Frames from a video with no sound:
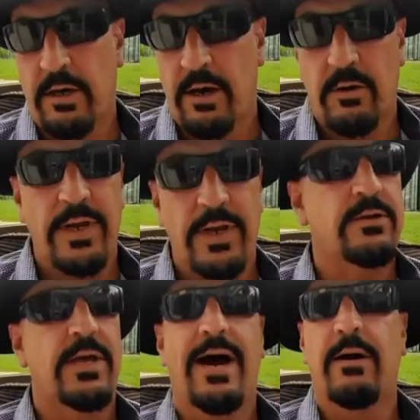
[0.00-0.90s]
on a
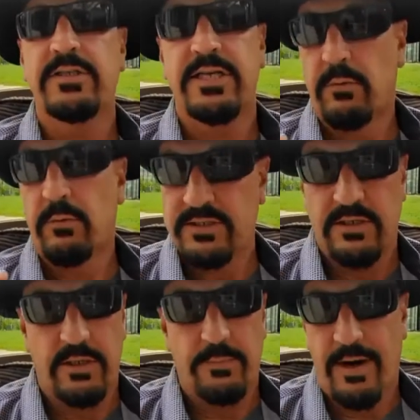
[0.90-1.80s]
rental house and a
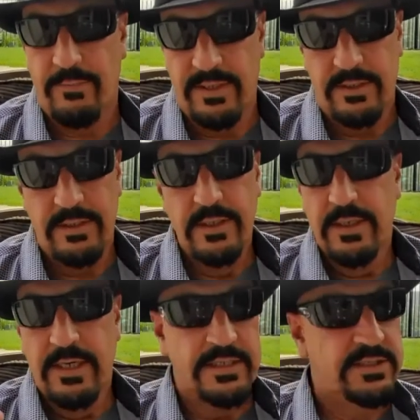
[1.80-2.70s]
rental apartment.
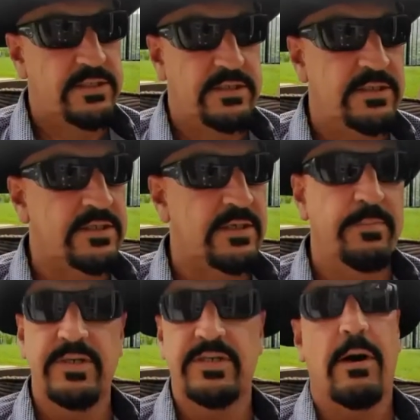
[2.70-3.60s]
It's just a
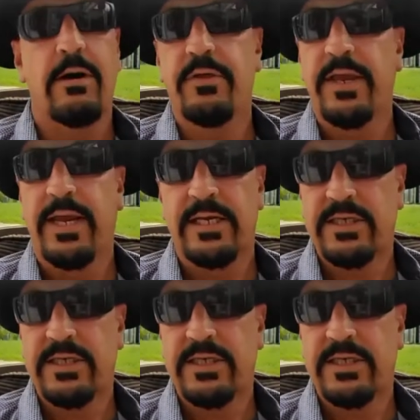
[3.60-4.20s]
bizarre thing. It's